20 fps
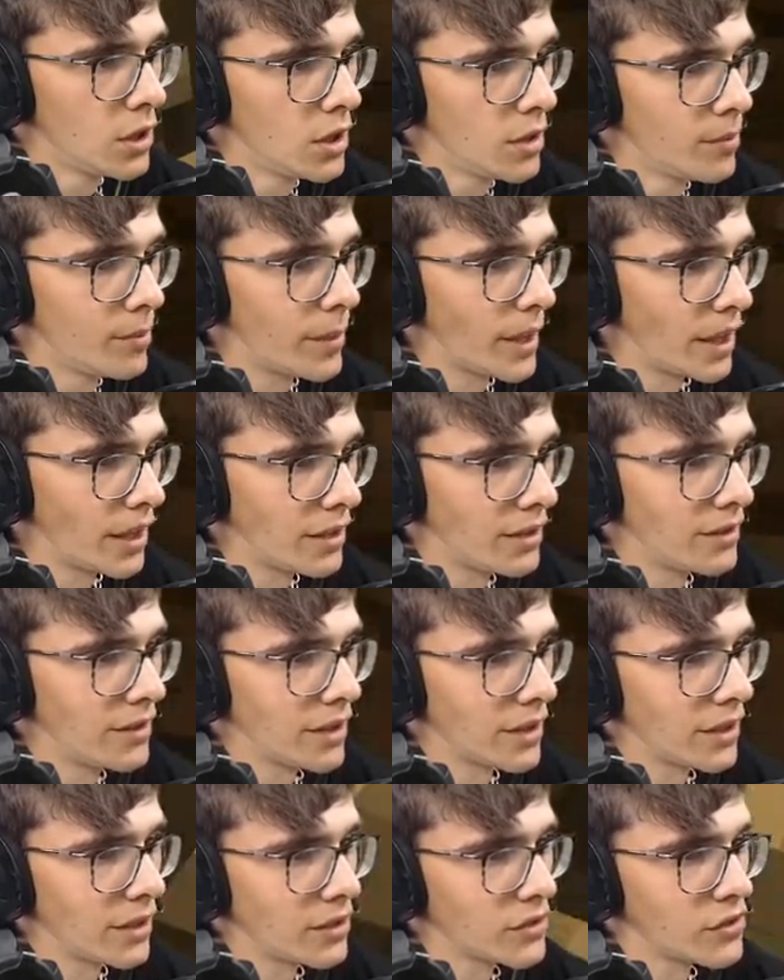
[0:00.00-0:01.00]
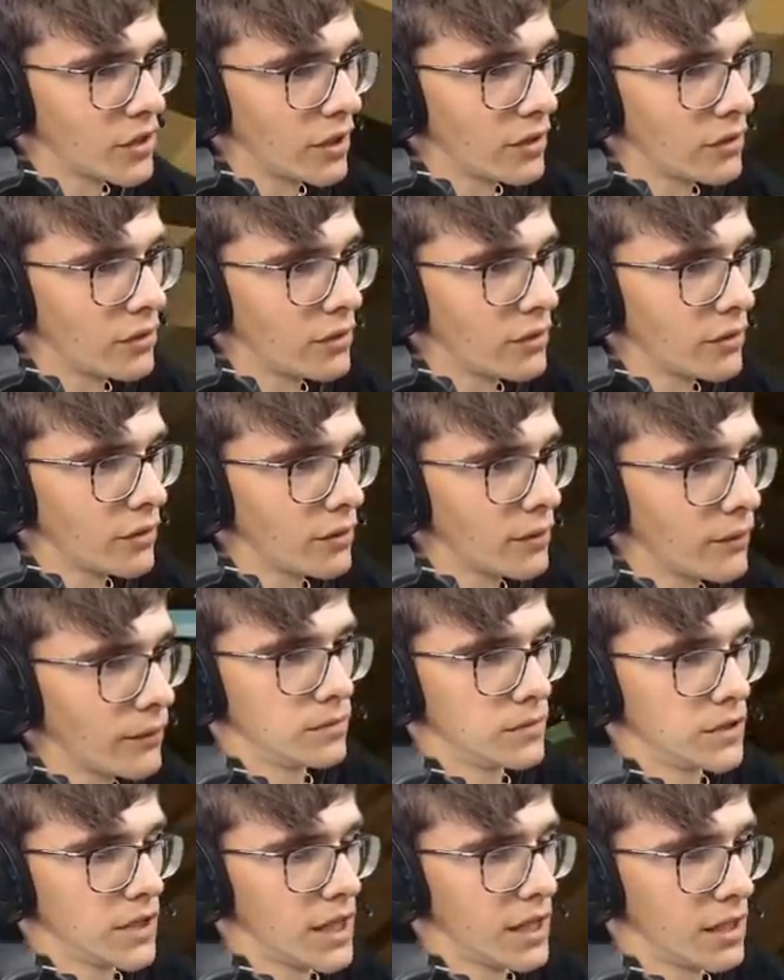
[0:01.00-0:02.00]
paintings, I don't know.
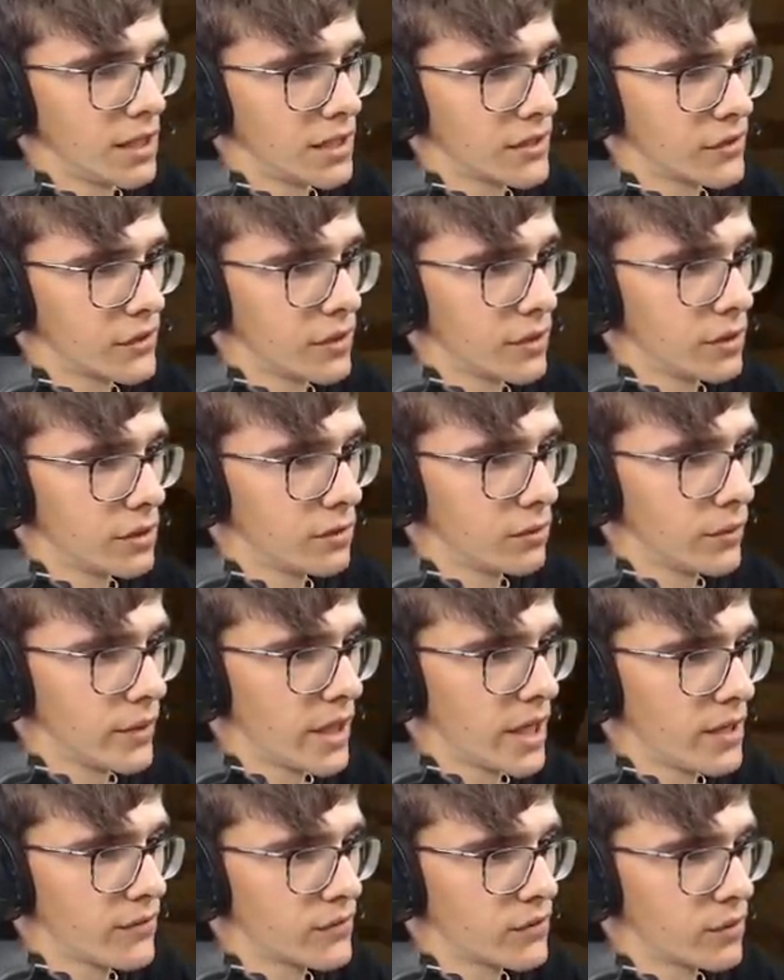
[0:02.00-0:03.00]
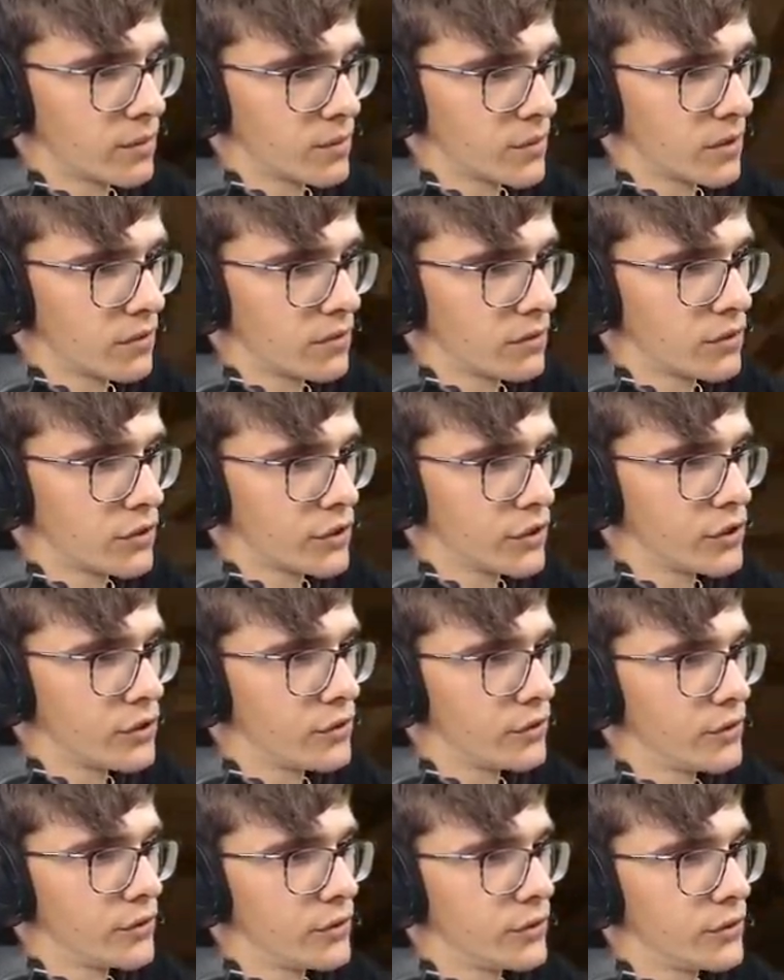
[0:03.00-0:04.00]
Yeah, let's go, we have something to show
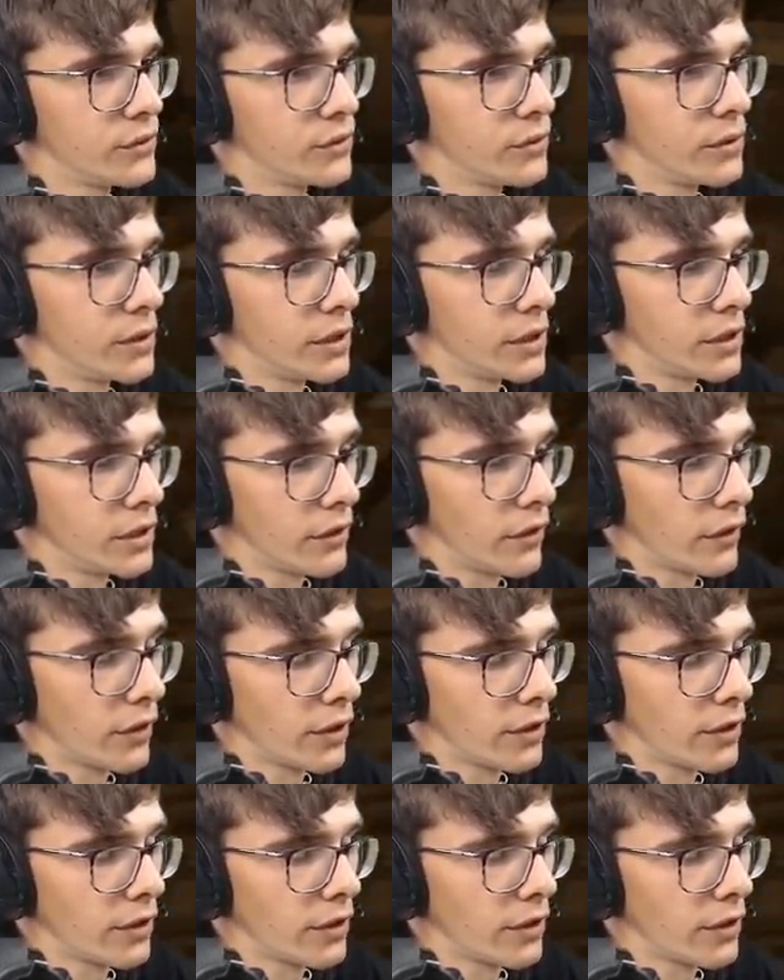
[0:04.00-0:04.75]
you, another